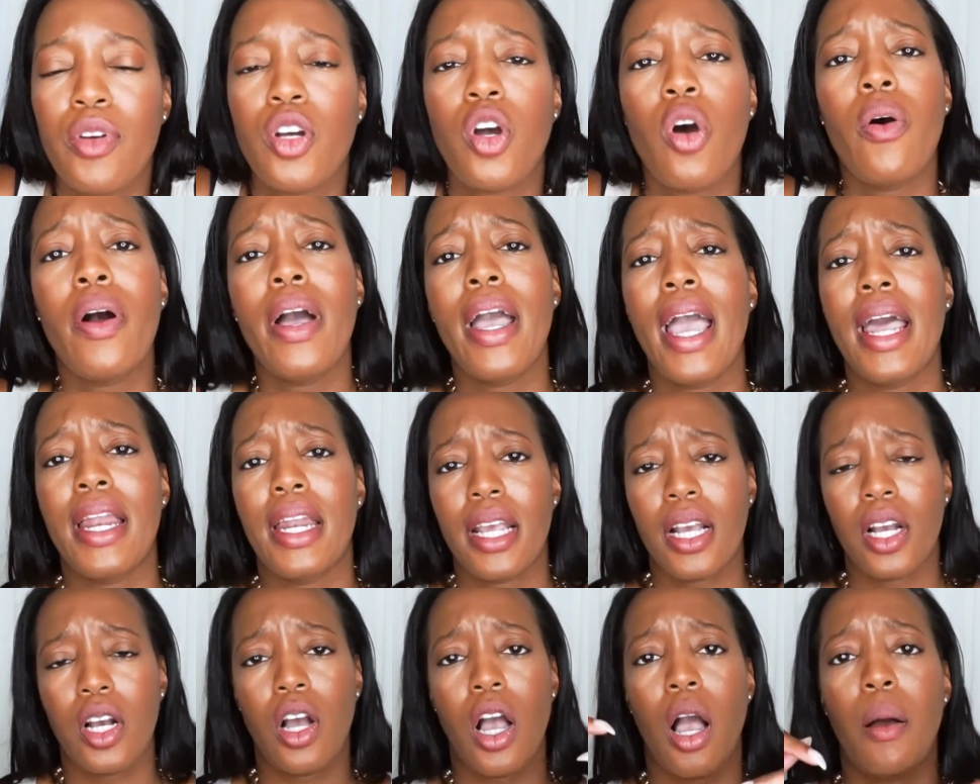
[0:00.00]
Go ahead
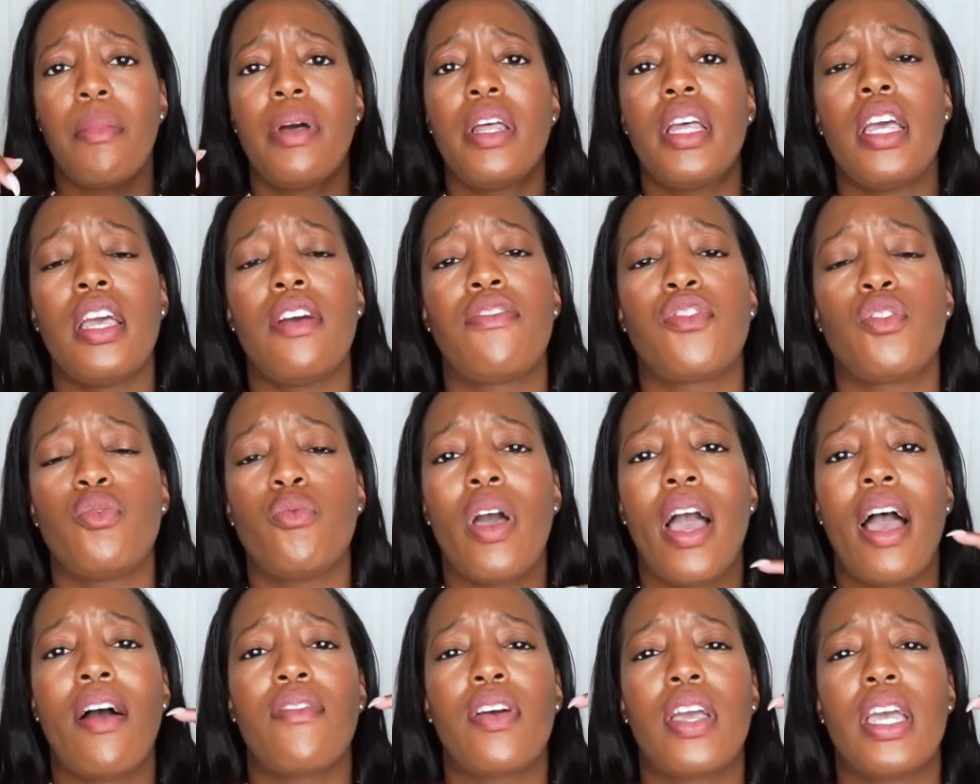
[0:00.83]
and comment if you
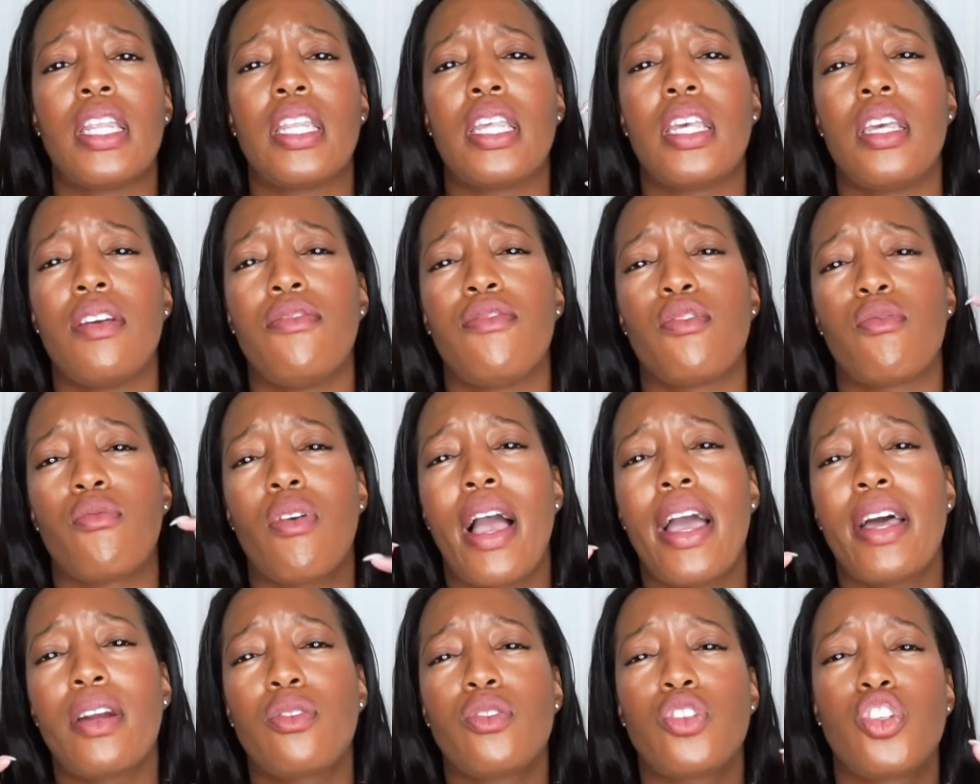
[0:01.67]
have any
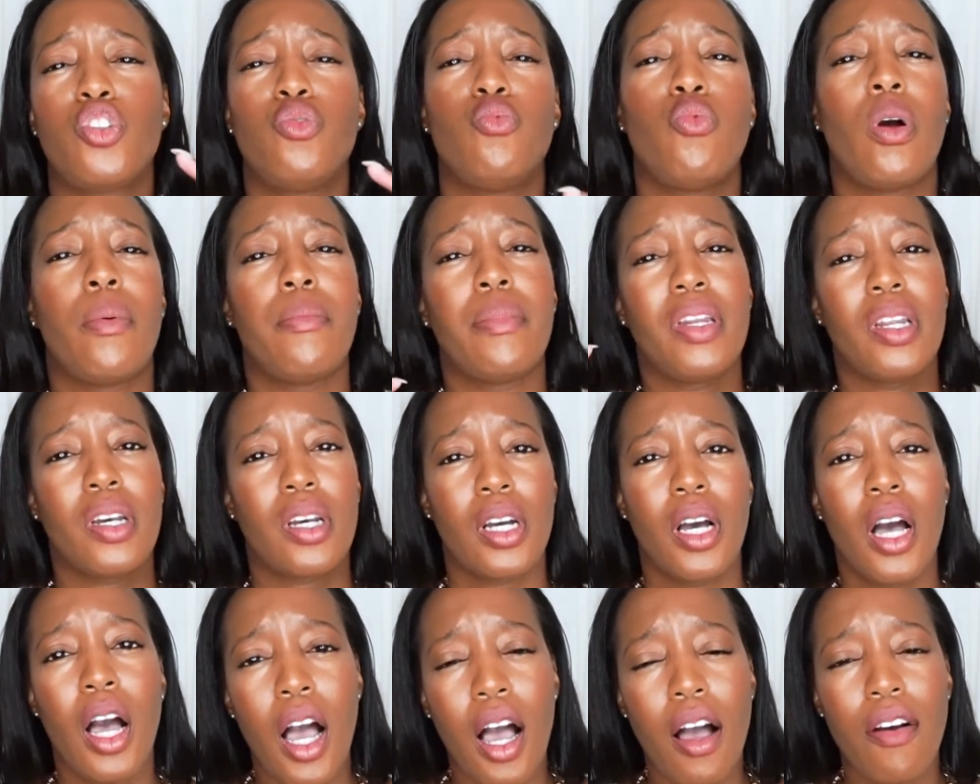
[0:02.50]
varietals you want me to
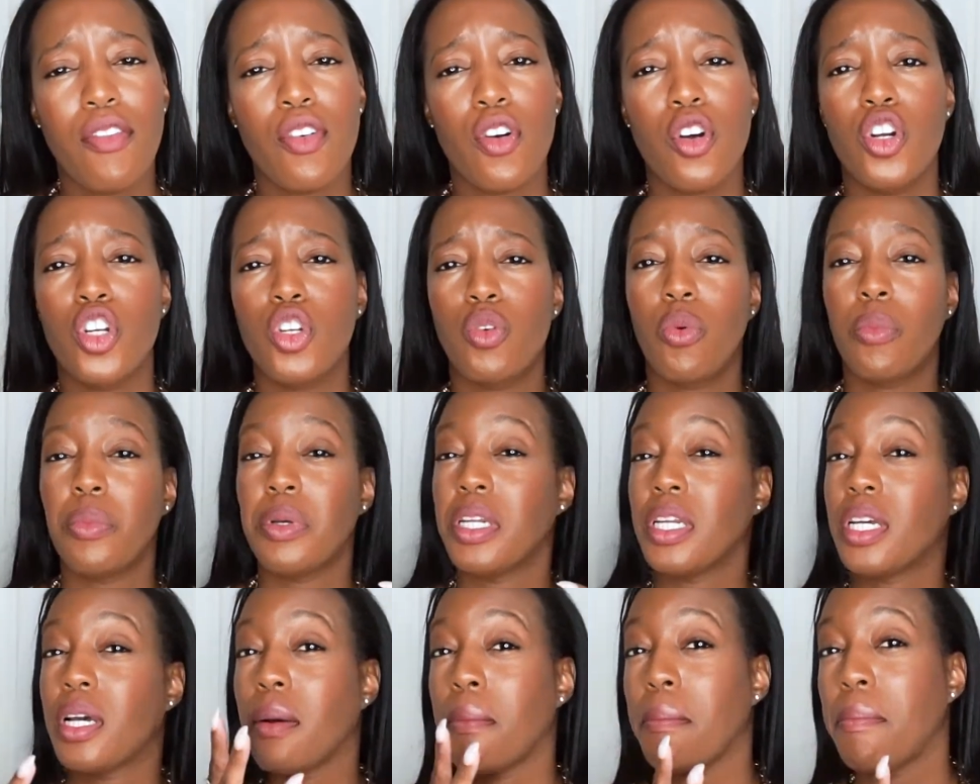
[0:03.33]
cover, you want me
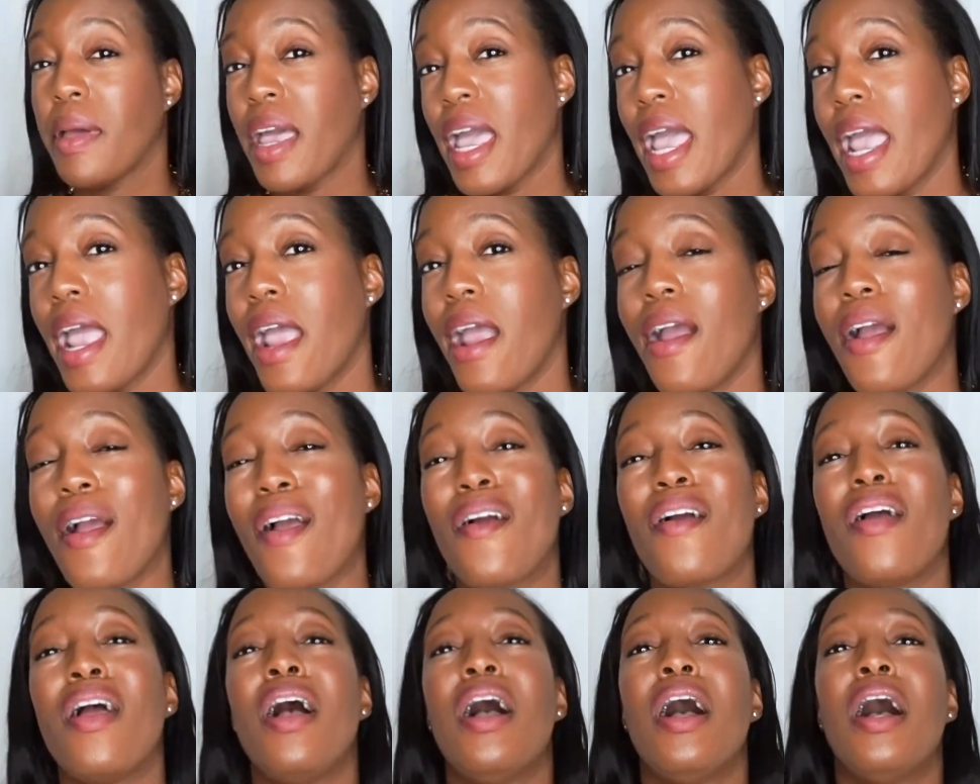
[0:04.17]
to
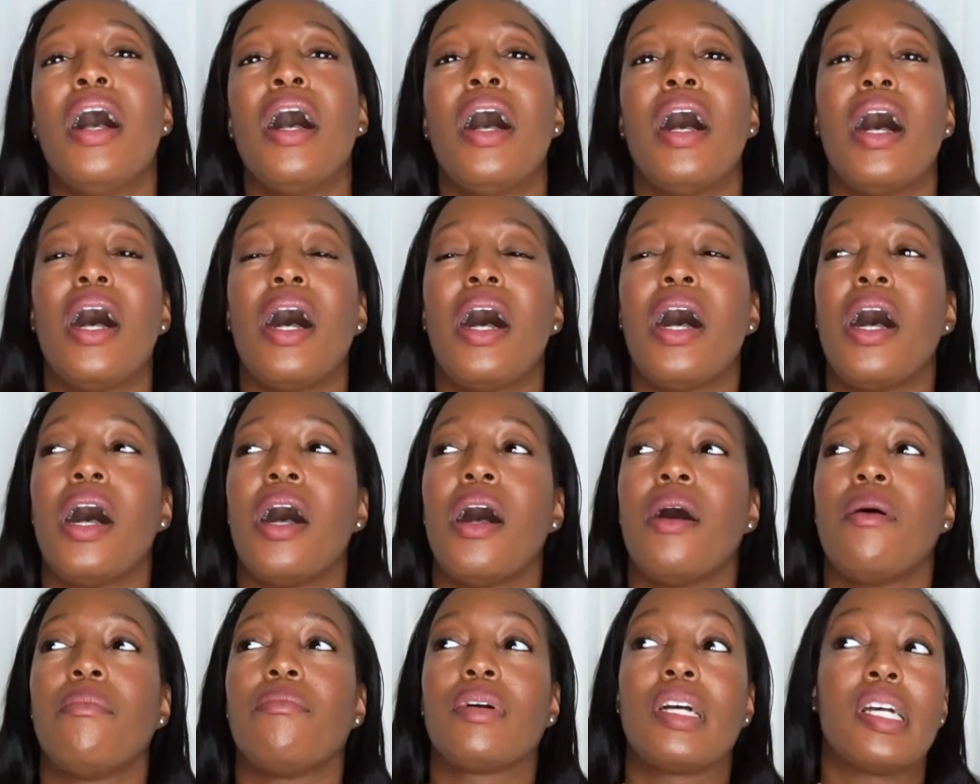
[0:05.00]
compare,
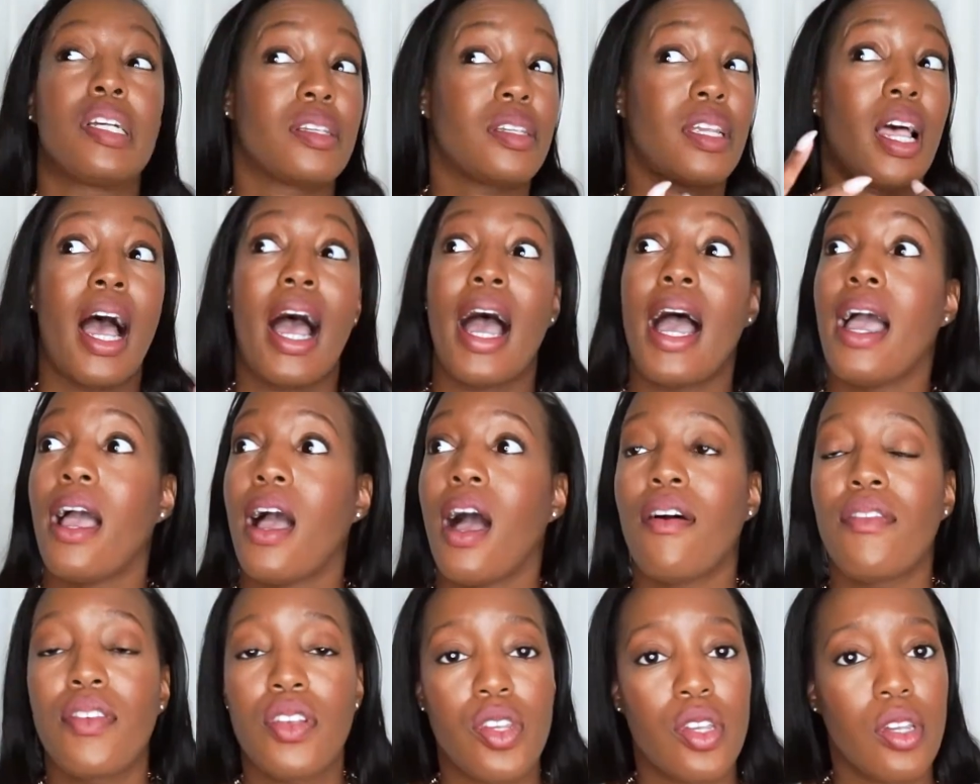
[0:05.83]
because I
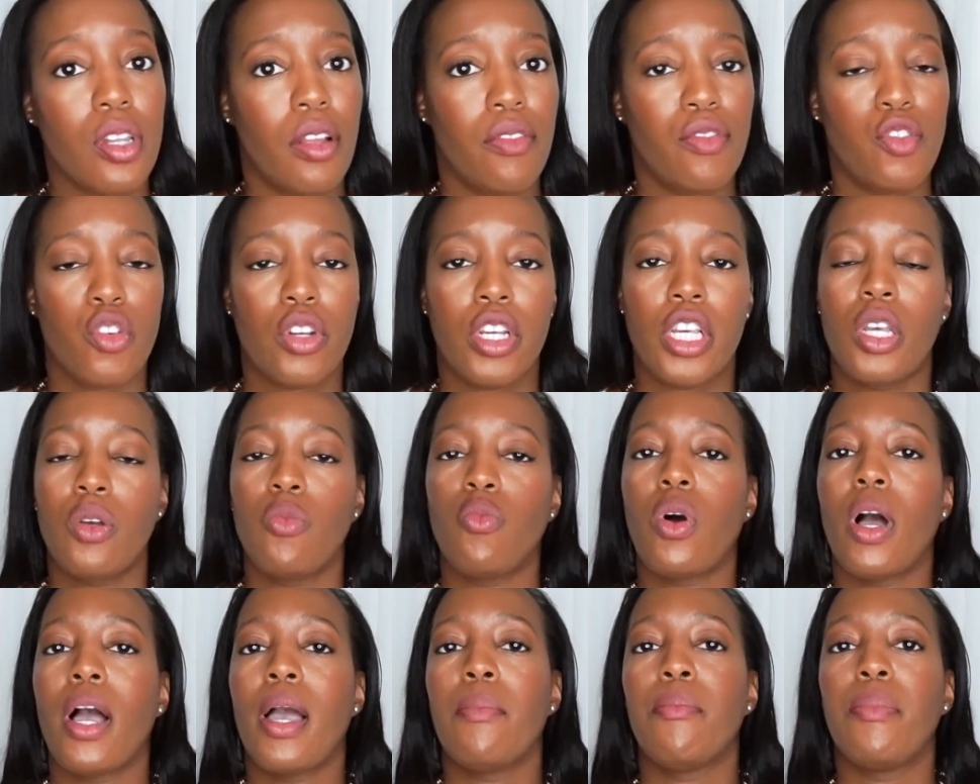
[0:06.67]
obviously love drinking
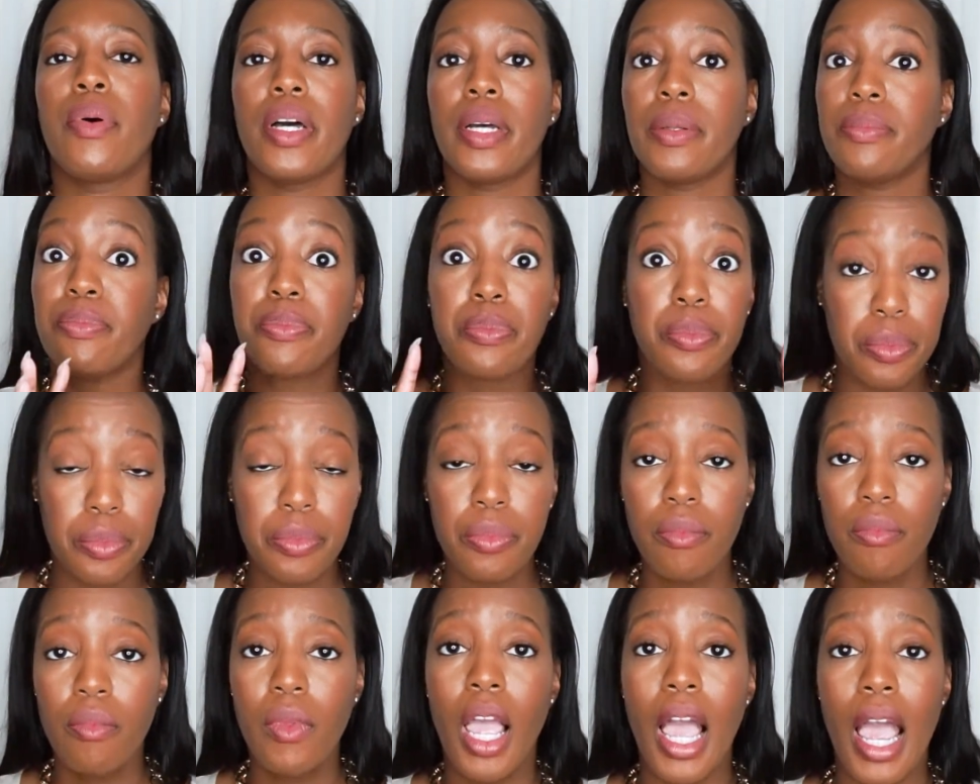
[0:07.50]
wine, but
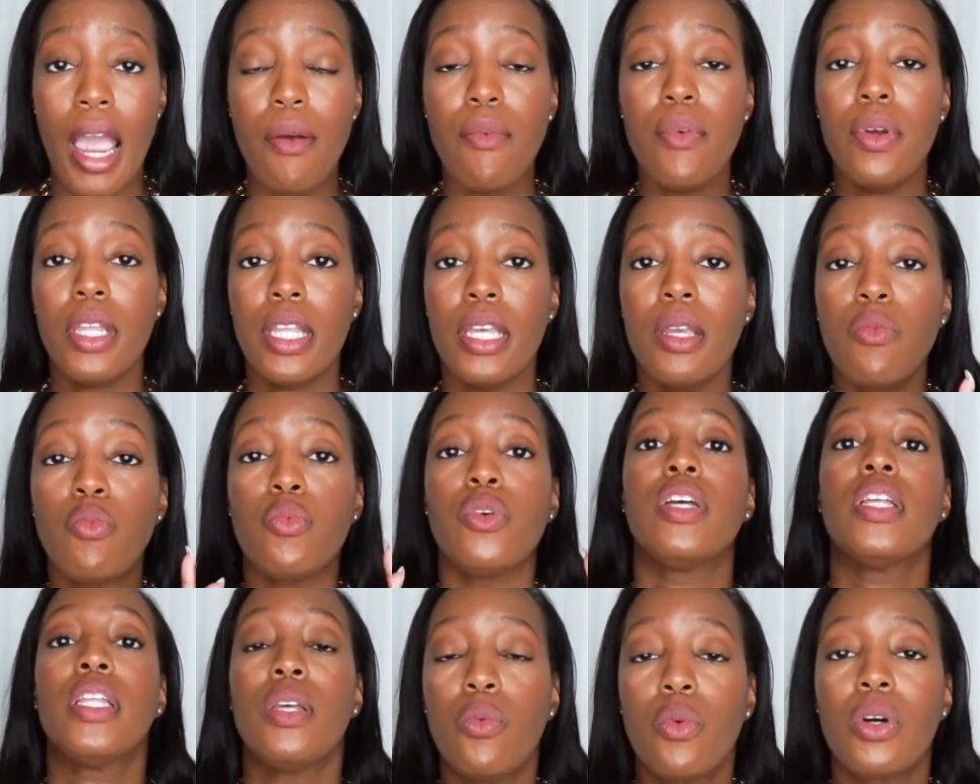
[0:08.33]
I
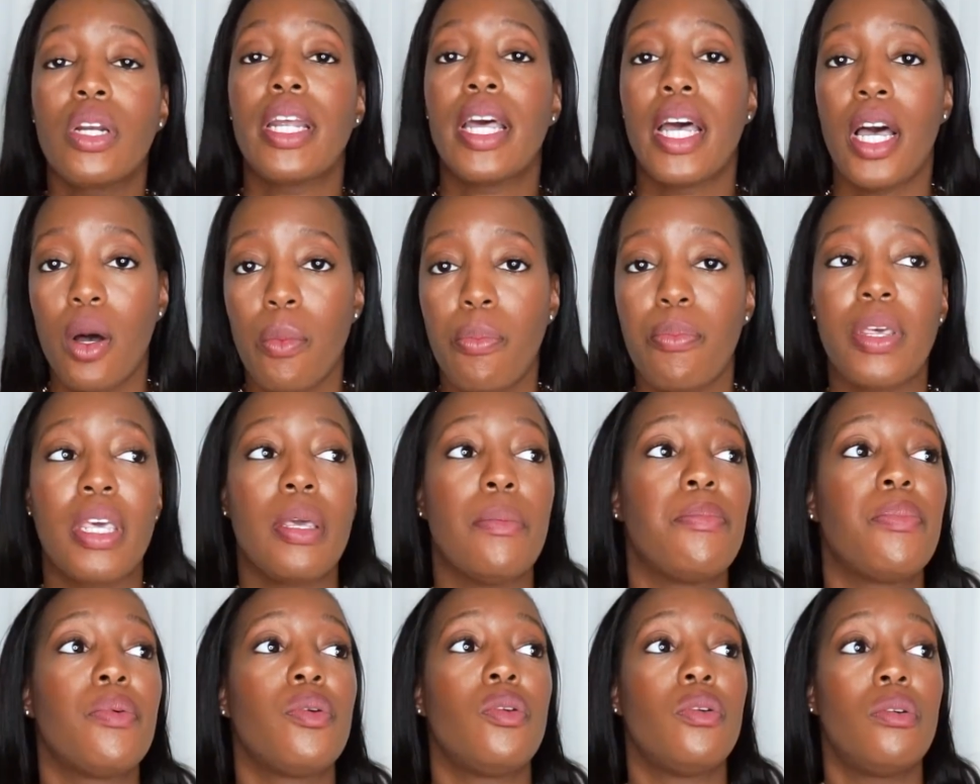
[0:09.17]
really want to help
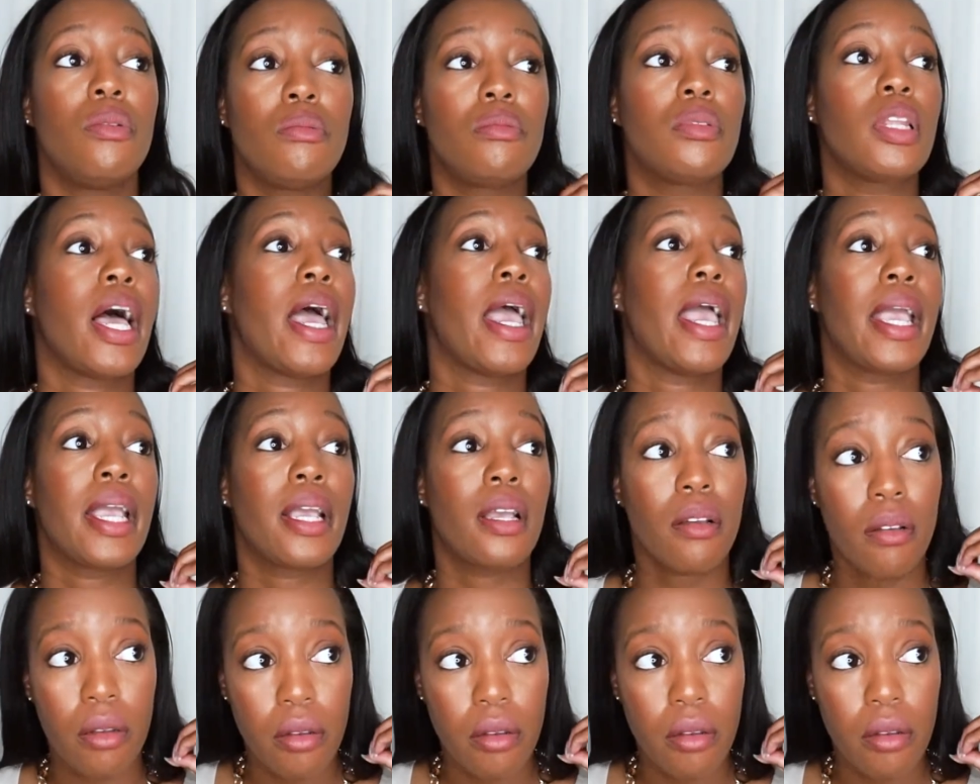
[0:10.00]
people like